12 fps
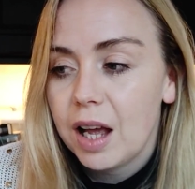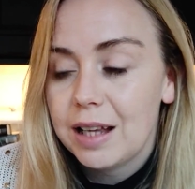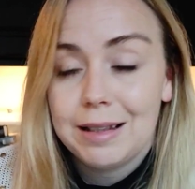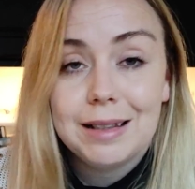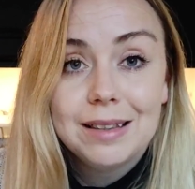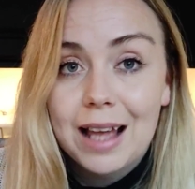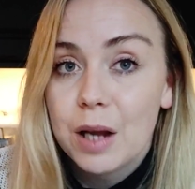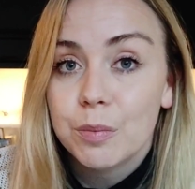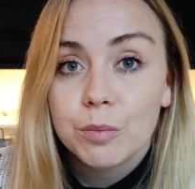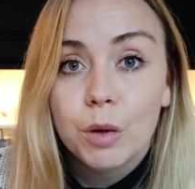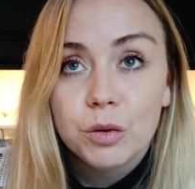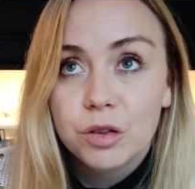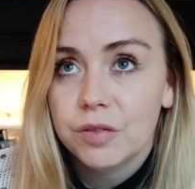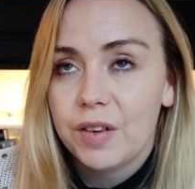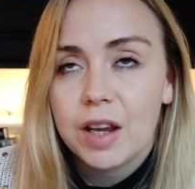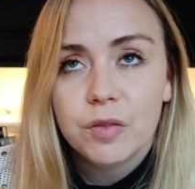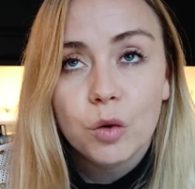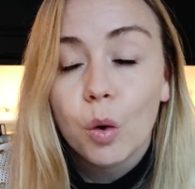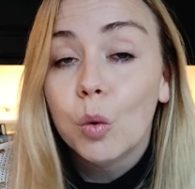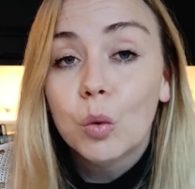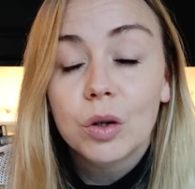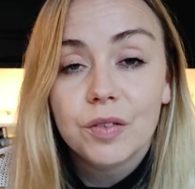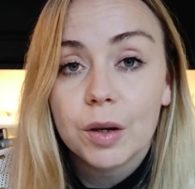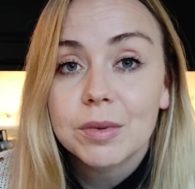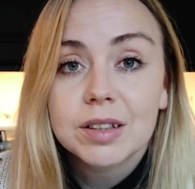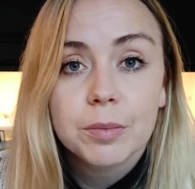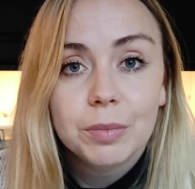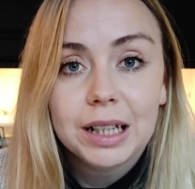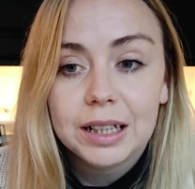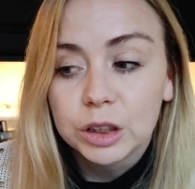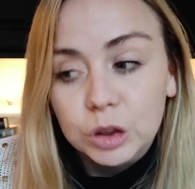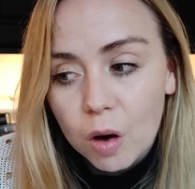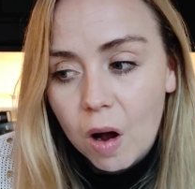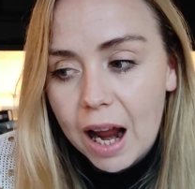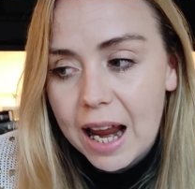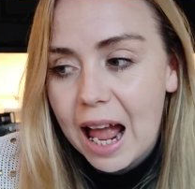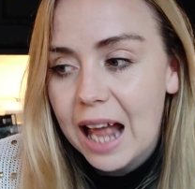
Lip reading: as I said, most of it, if not all of it, was completely dry.